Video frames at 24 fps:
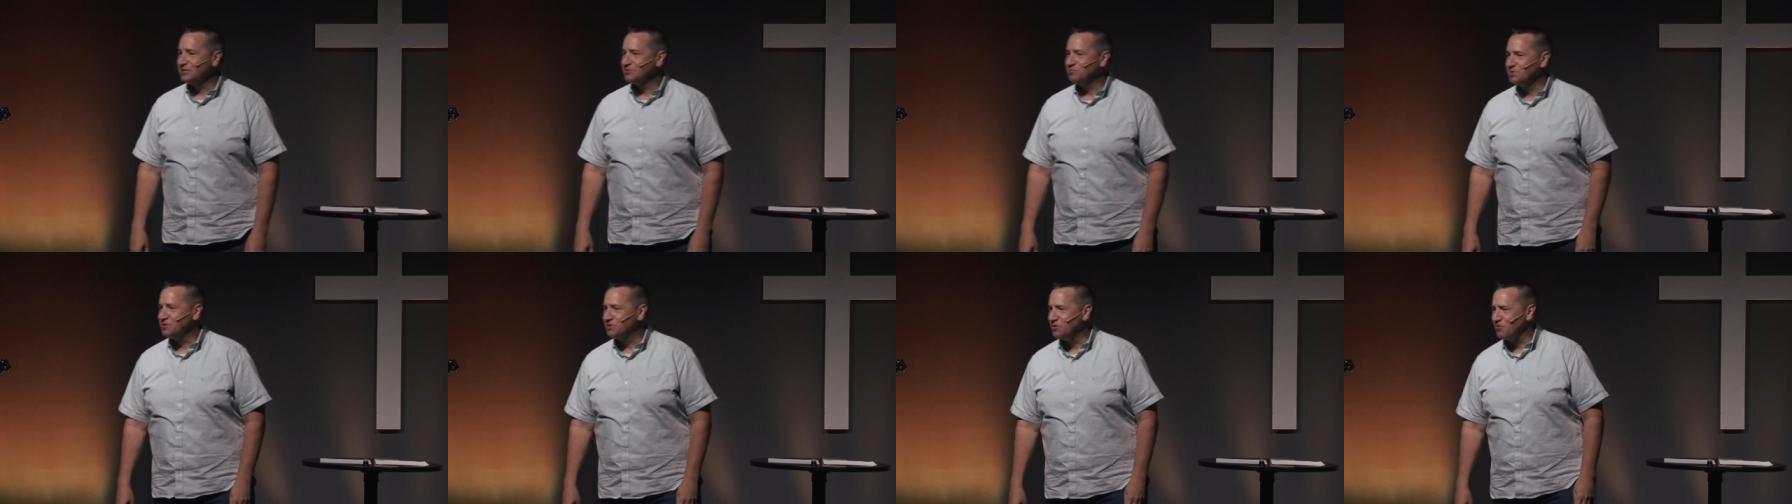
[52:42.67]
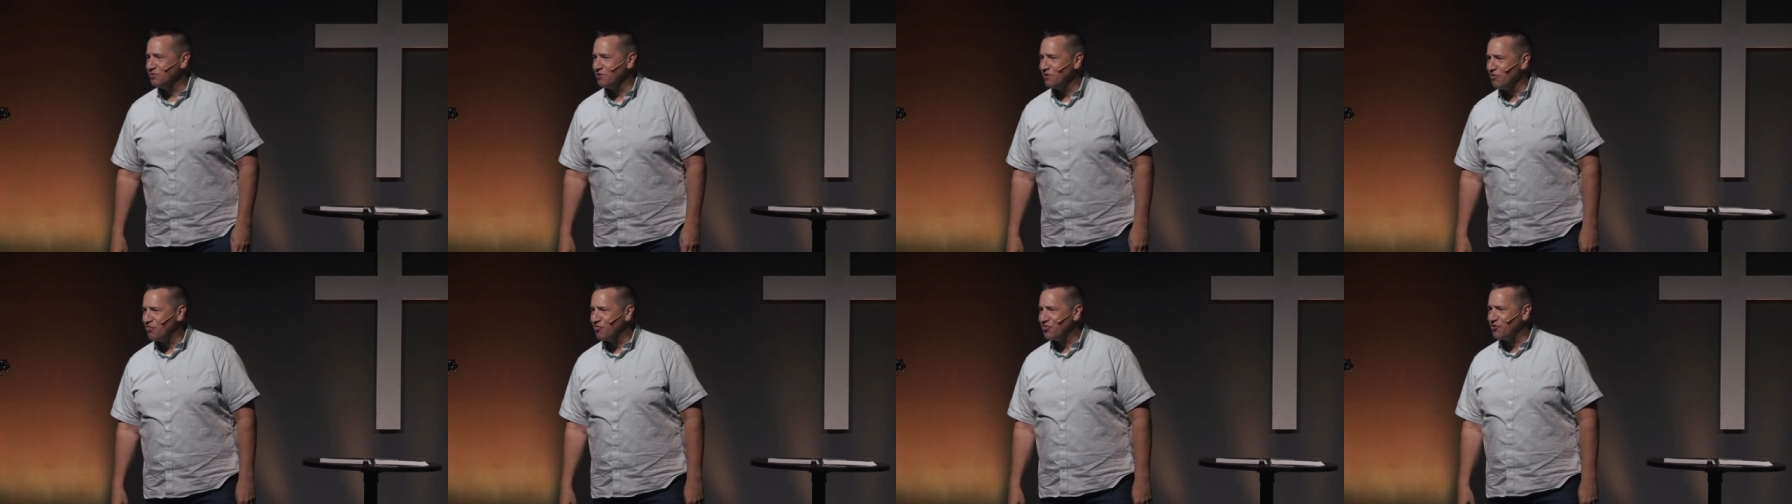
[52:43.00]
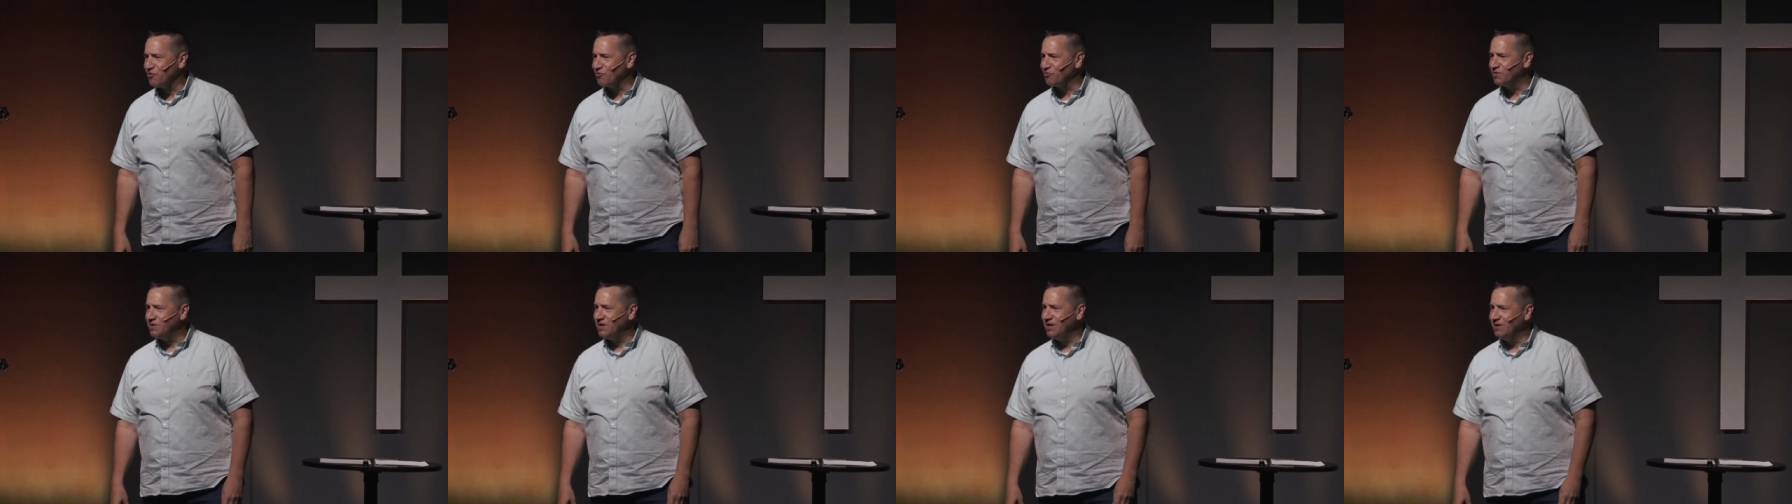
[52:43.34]
we turned into
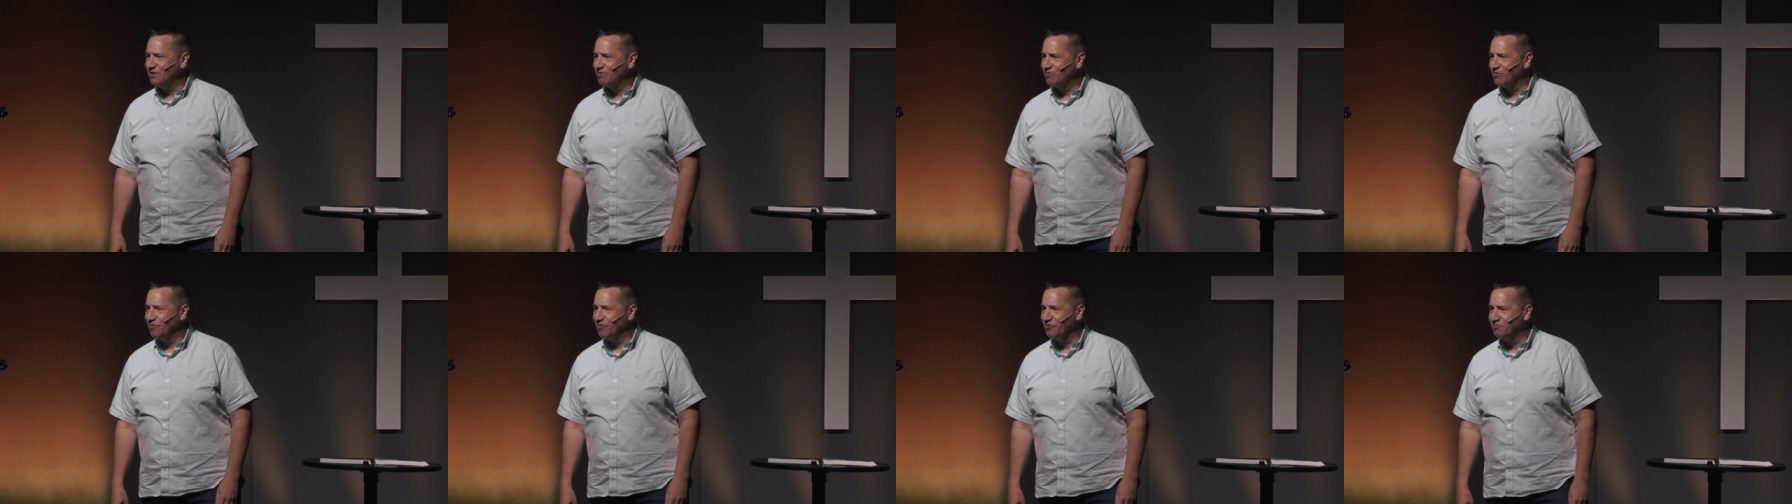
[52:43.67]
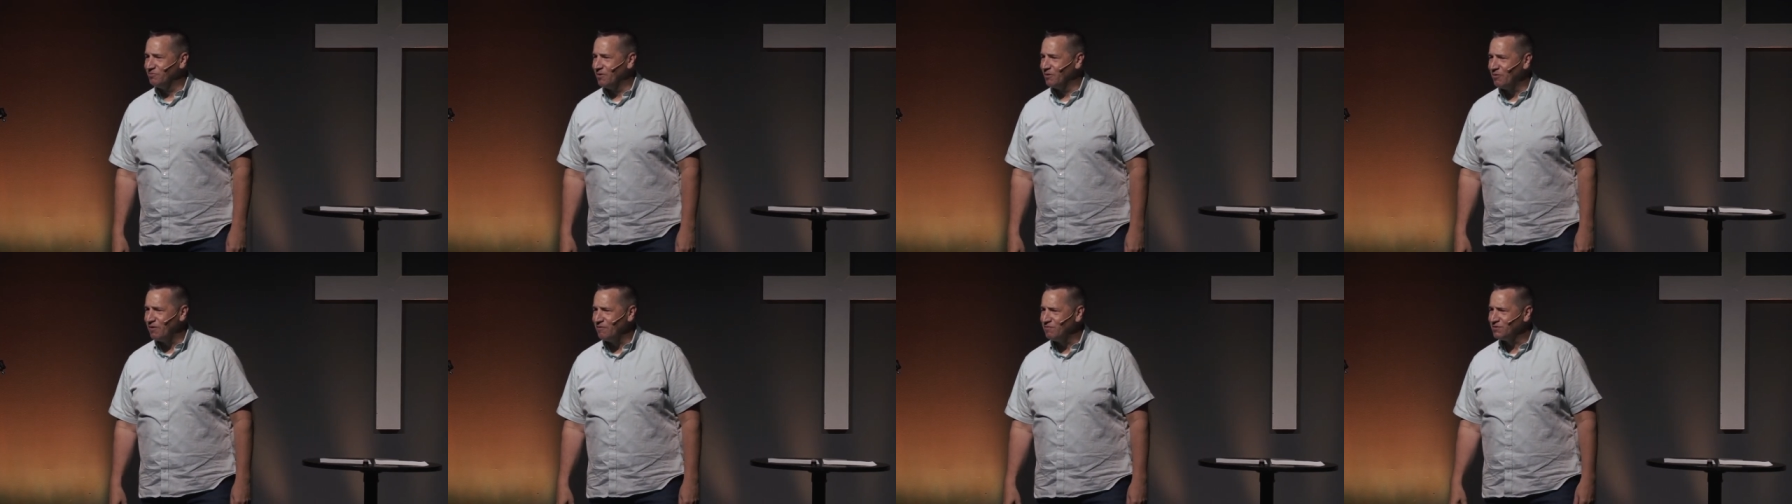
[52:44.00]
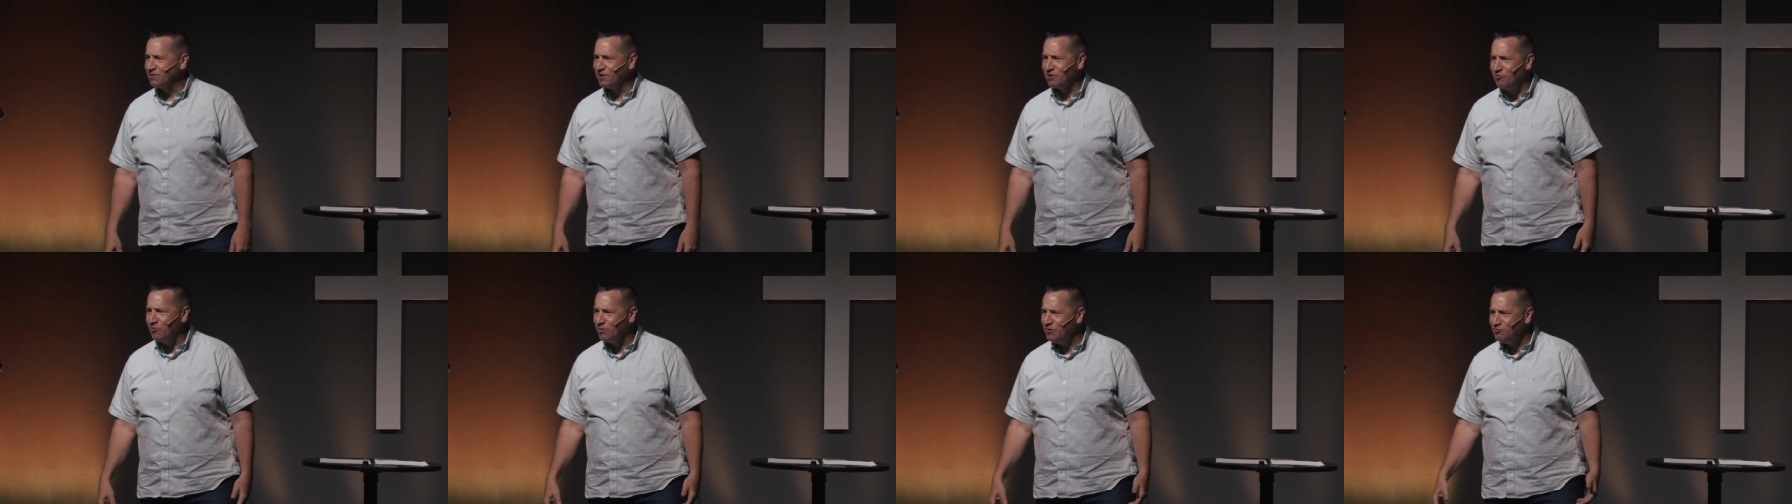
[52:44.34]
13 year olds. My wife was
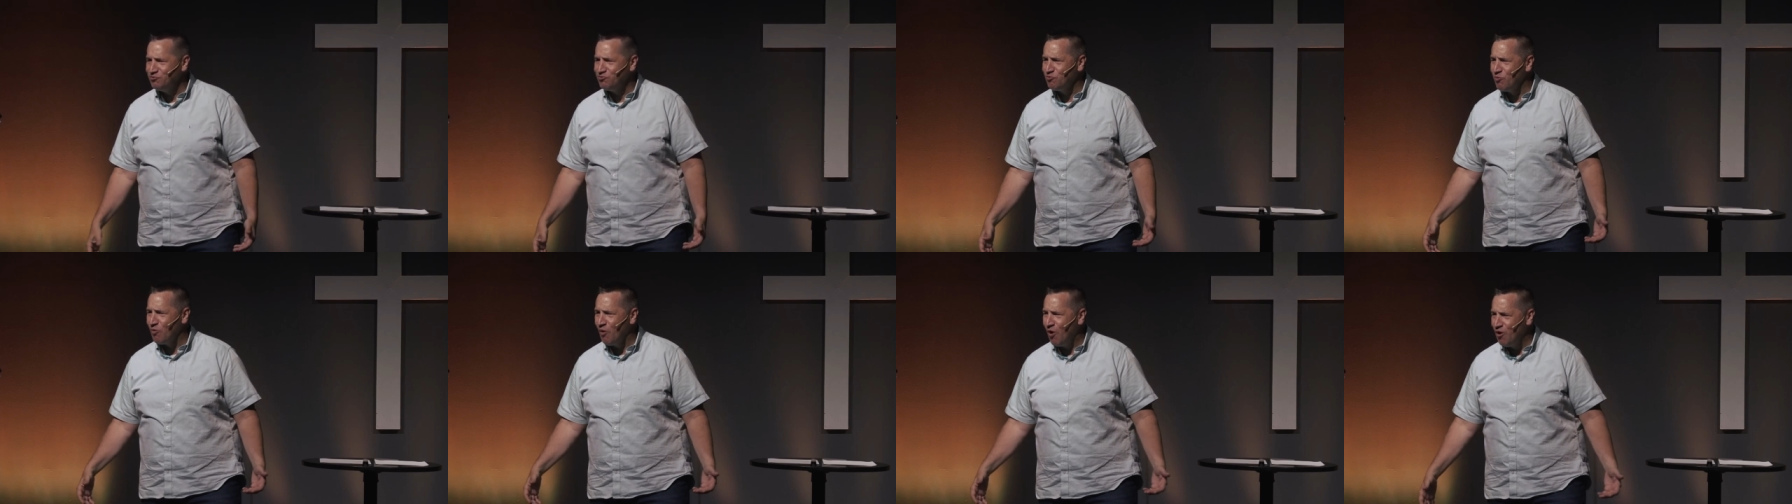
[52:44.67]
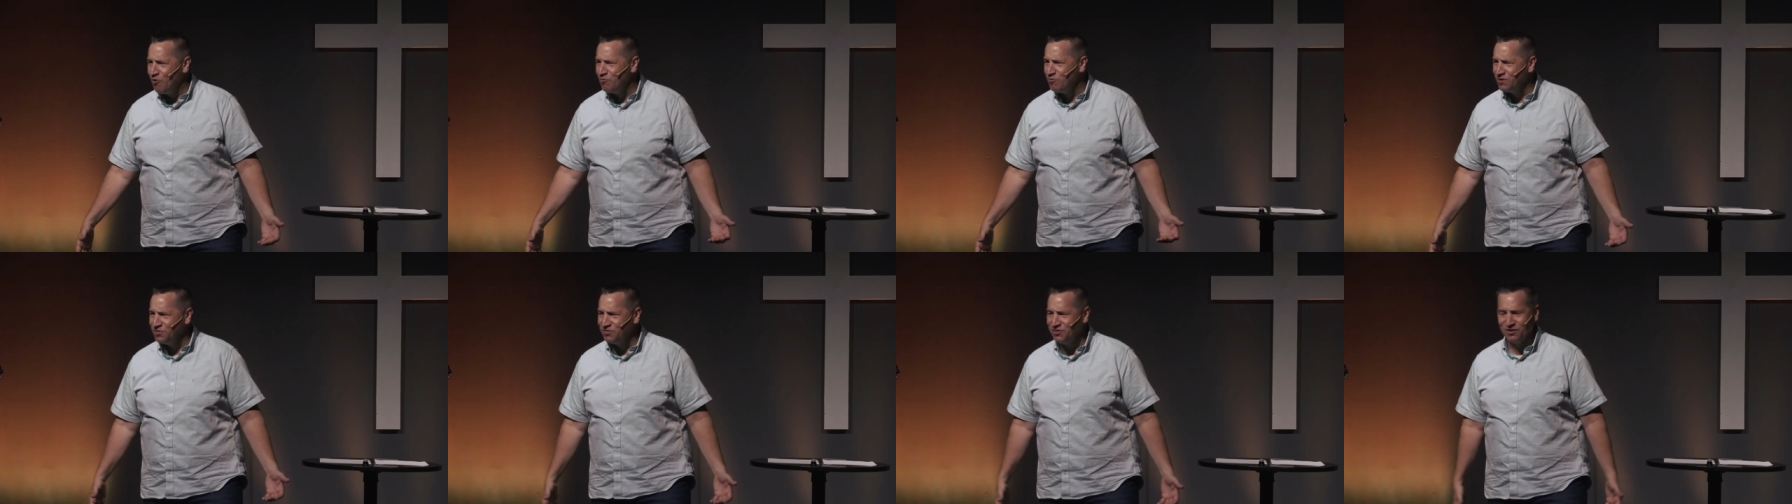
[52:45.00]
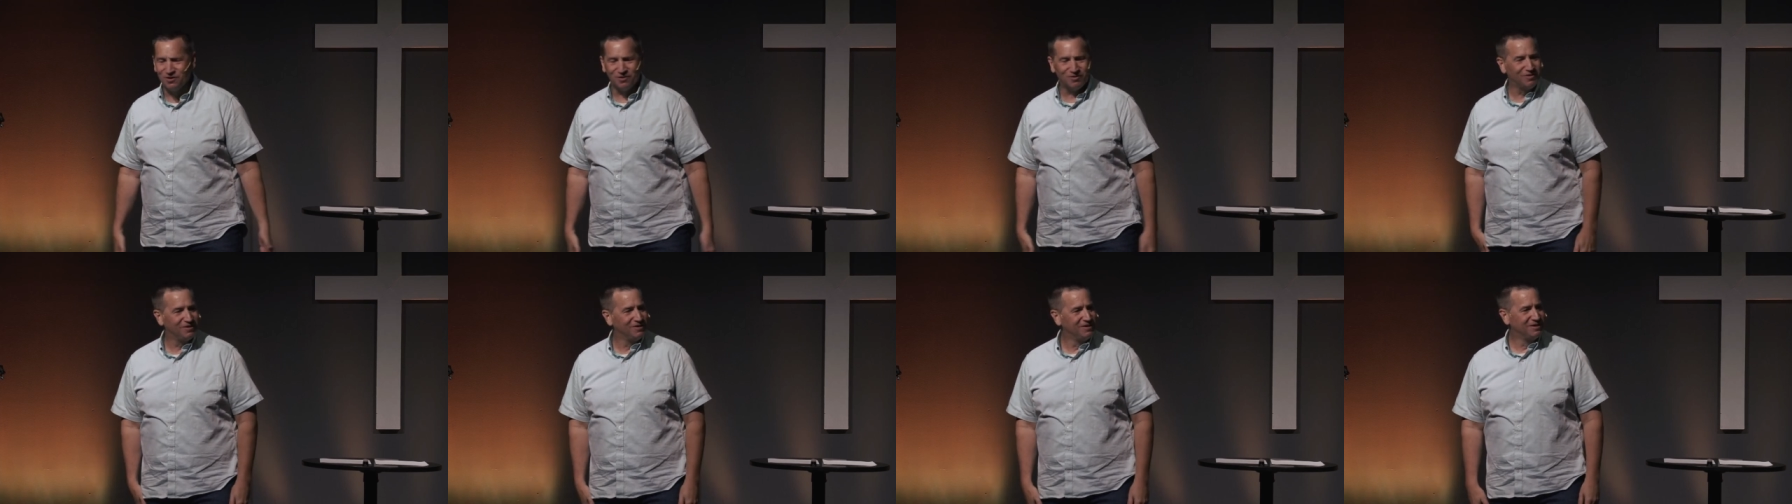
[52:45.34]
like, What is wrong with
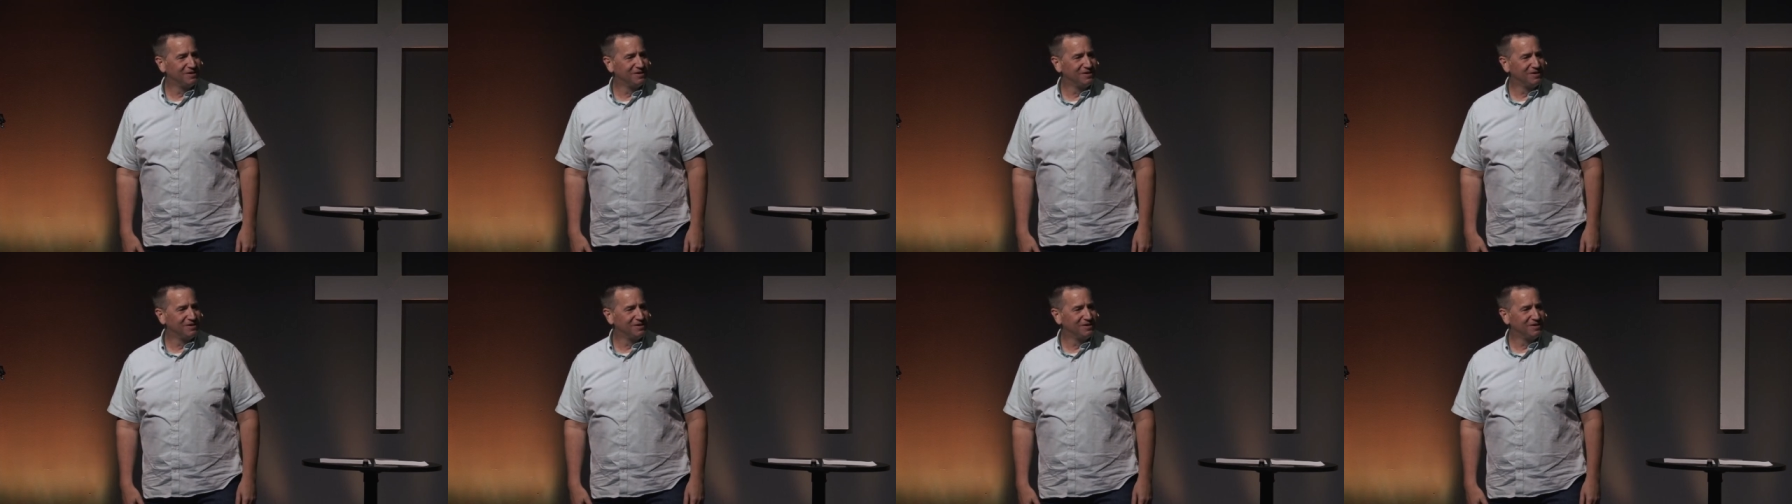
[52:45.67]
you?